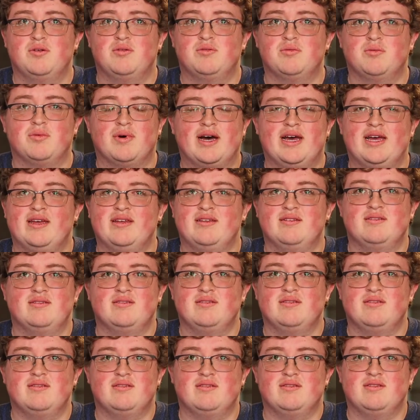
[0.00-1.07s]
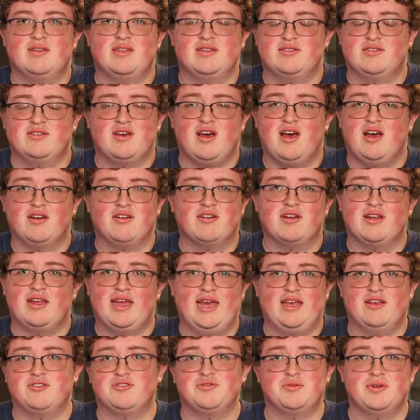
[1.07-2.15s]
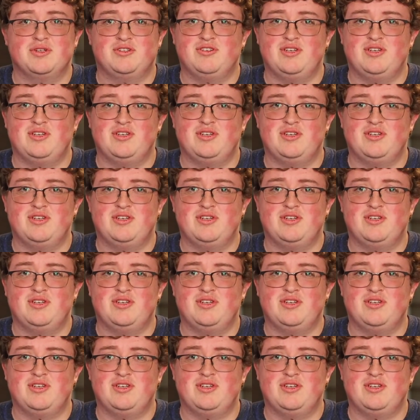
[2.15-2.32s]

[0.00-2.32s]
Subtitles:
what this congregation,